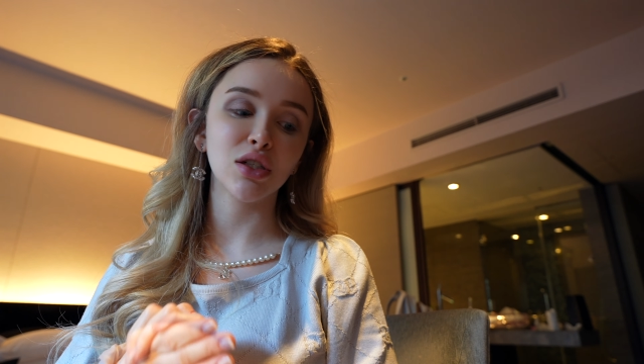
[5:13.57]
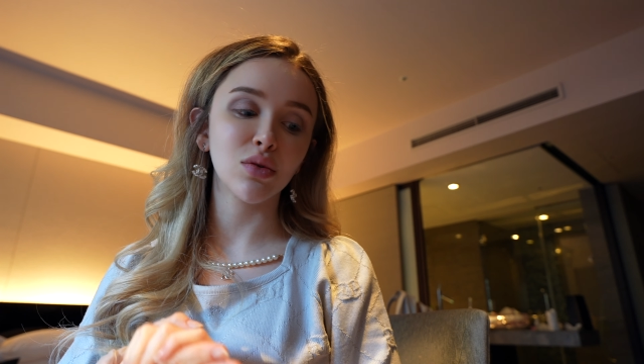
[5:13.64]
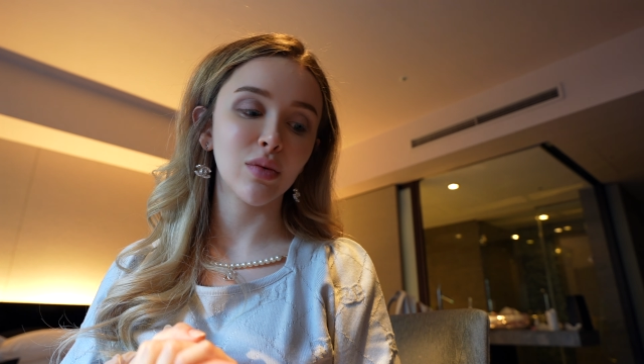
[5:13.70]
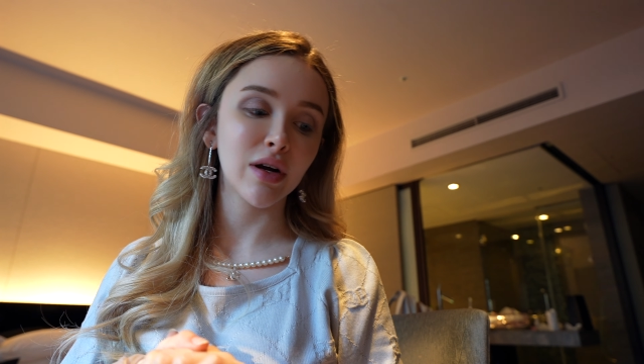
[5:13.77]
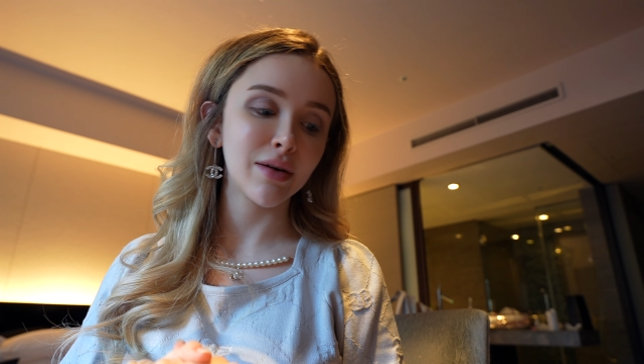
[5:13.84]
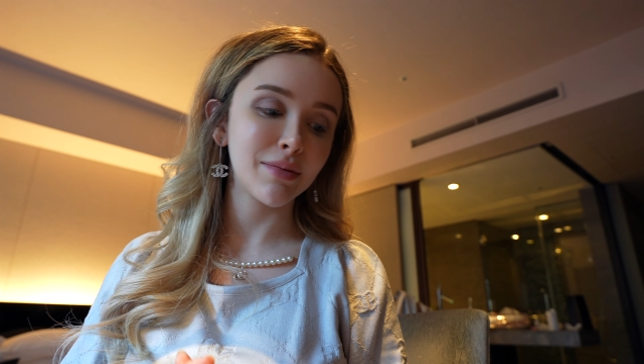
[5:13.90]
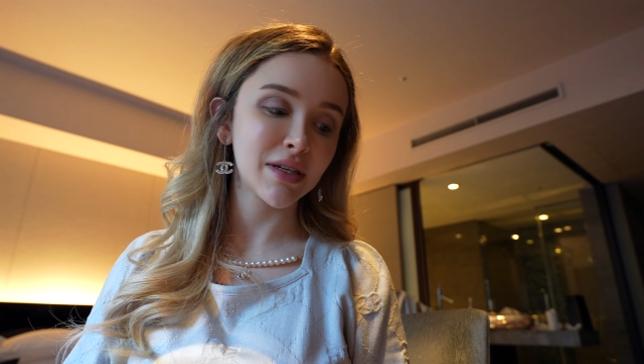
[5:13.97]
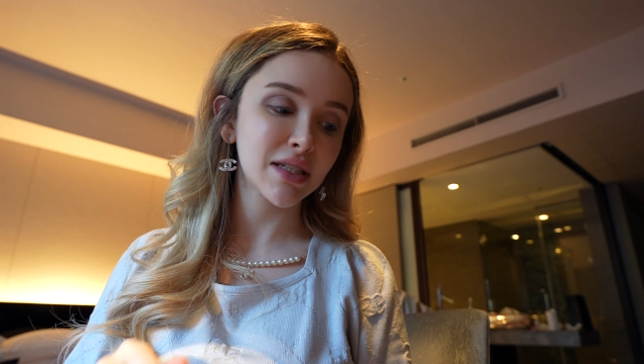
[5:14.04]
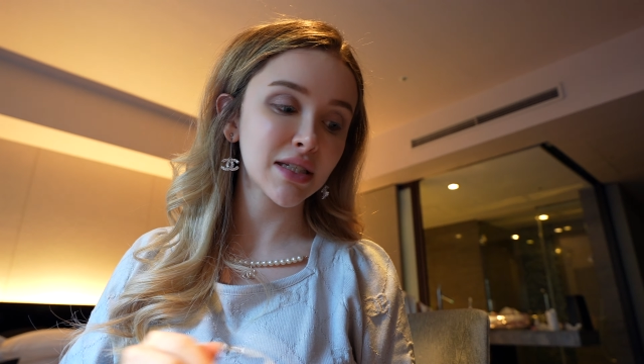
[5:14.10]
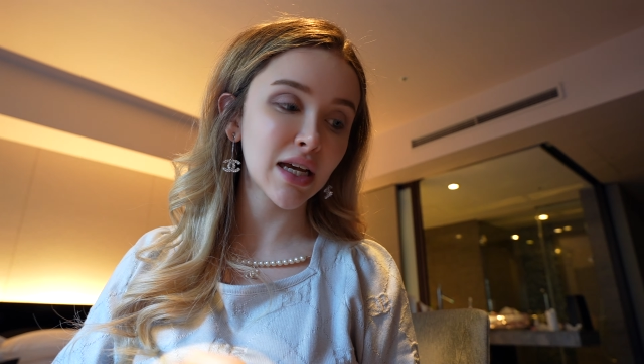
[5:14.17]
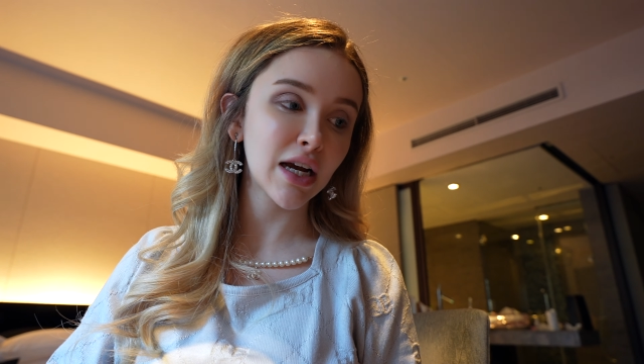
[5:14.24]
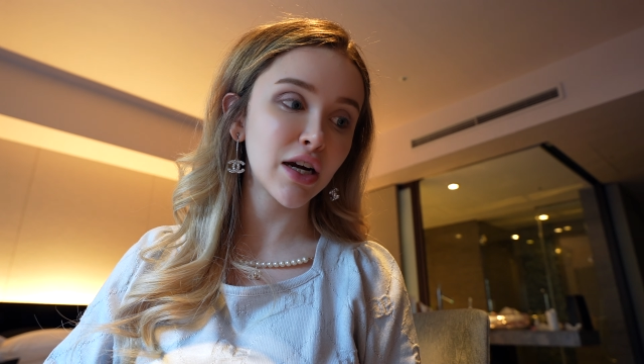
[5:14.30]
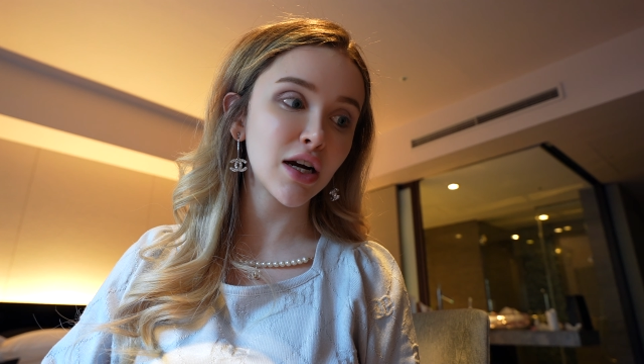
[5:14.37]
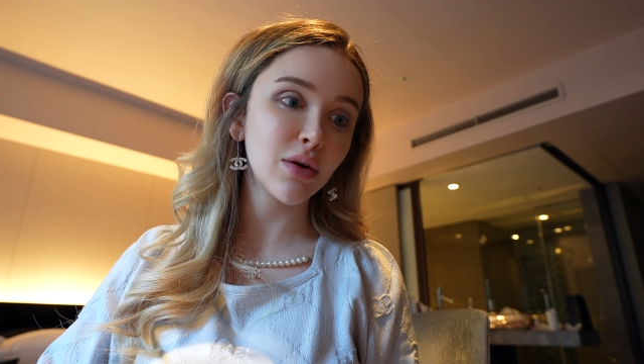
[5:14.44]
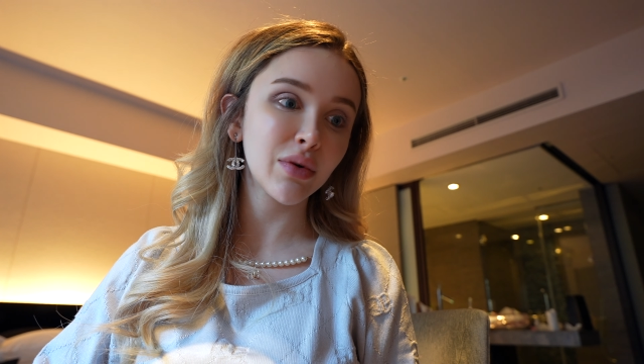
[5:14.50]
to wear
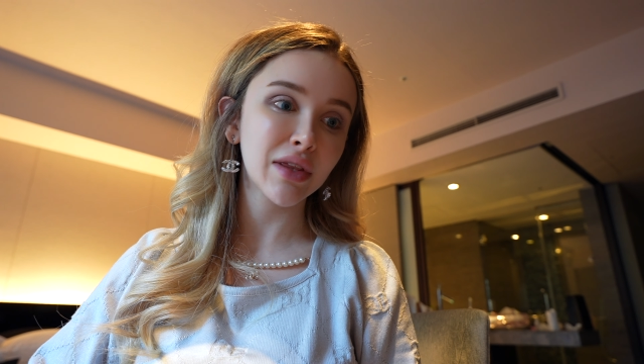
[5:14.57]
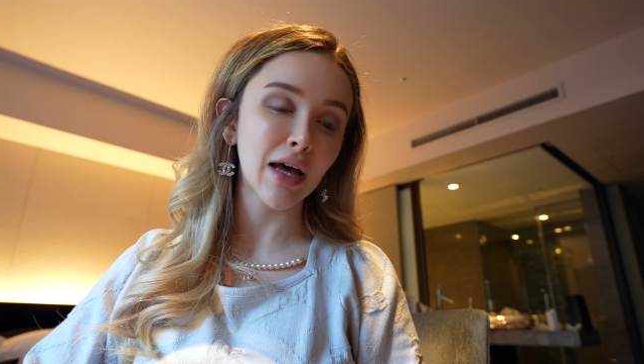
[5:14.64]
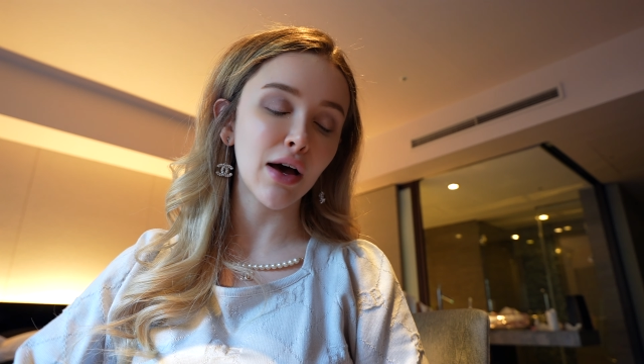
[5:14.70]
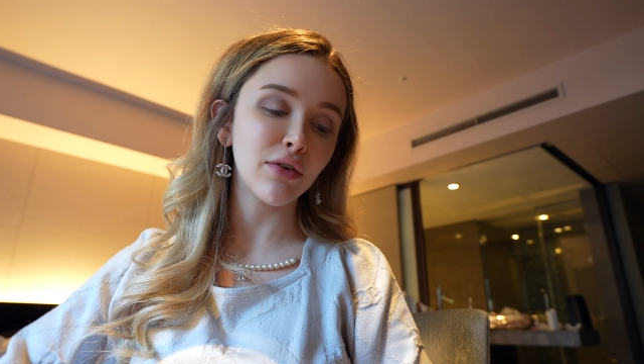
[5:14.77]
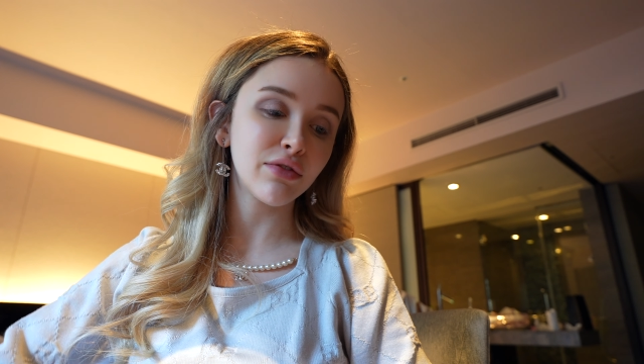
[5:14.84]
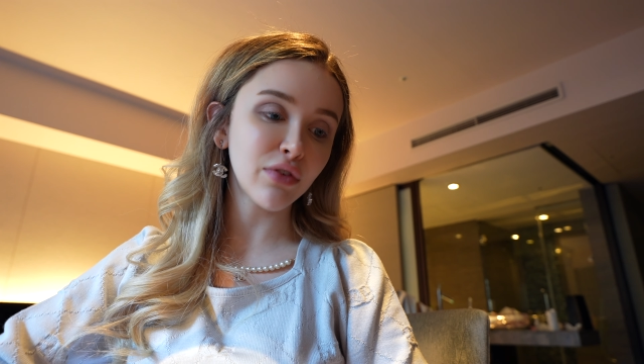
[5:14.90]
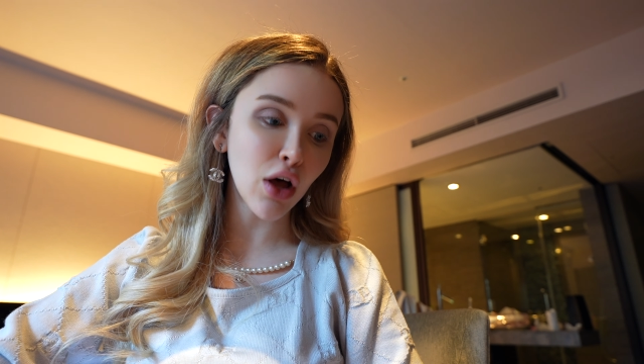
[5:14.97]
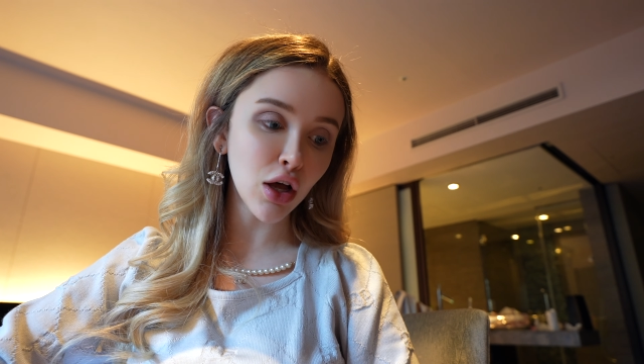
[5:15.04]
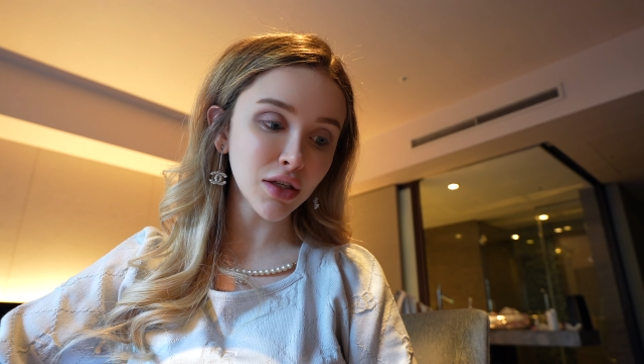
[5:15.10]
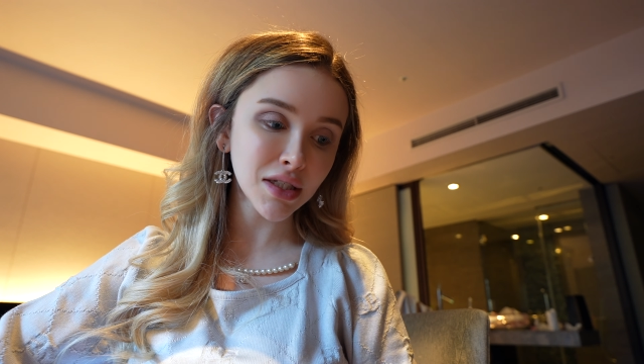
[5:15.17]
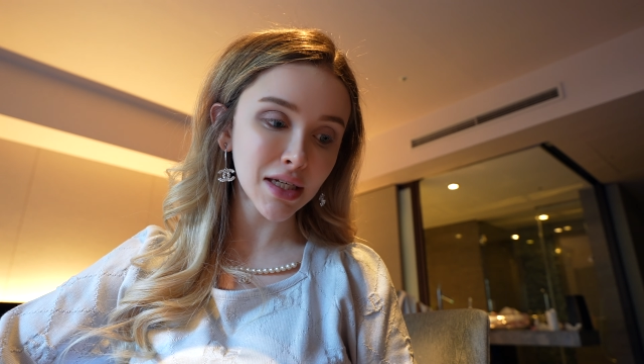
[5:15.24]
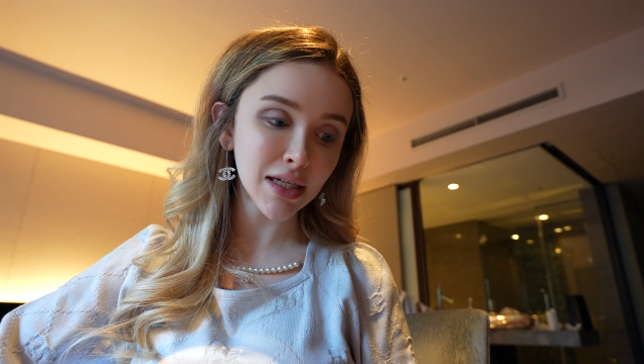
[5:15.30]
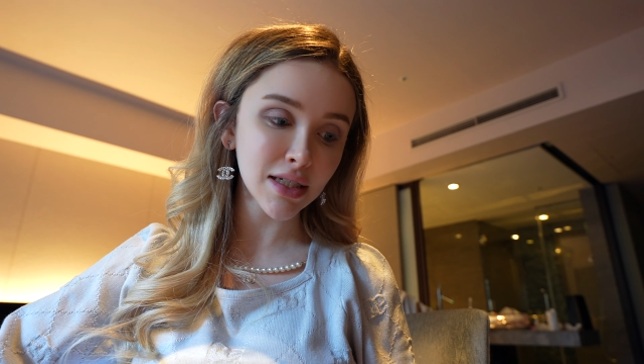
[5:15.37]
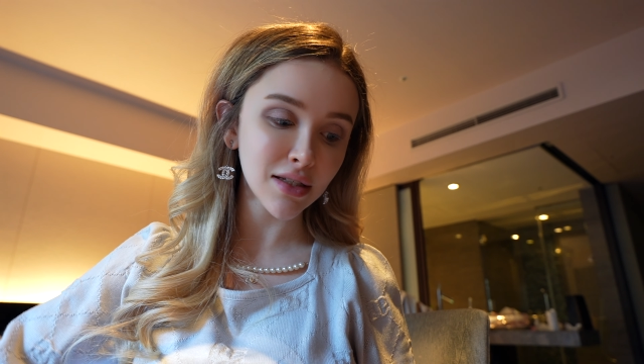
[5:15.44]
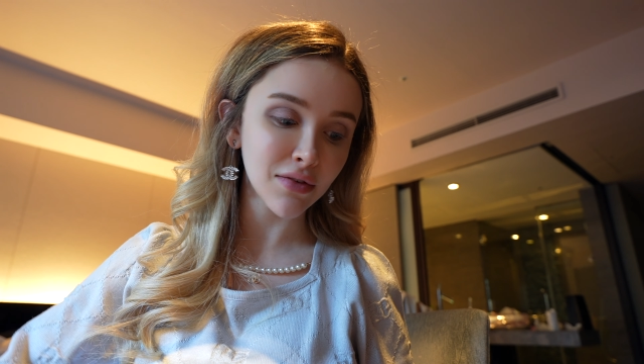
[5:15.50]
mascara without
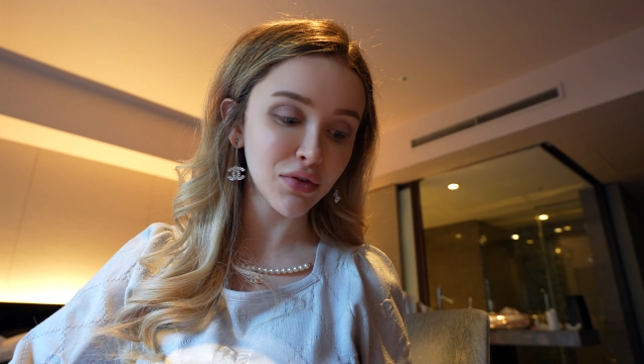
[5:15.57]
falsies.